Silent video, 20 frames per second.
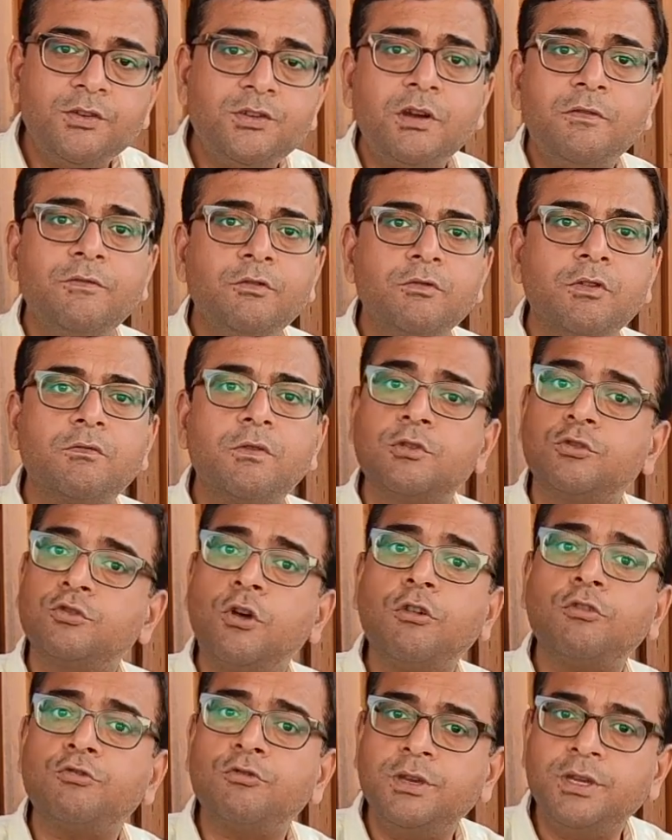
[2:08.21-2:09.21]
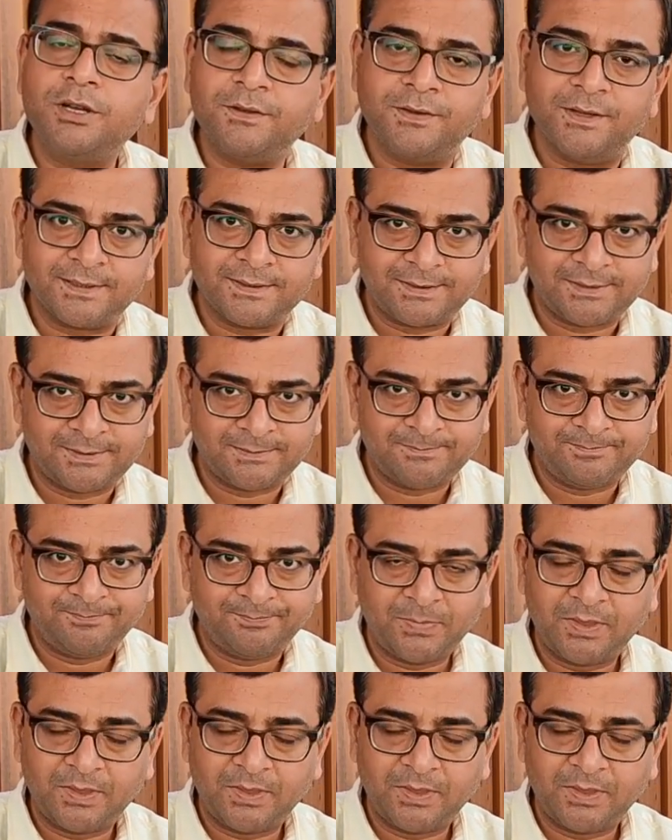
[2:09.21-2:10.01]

interviewer was shocked to hear this,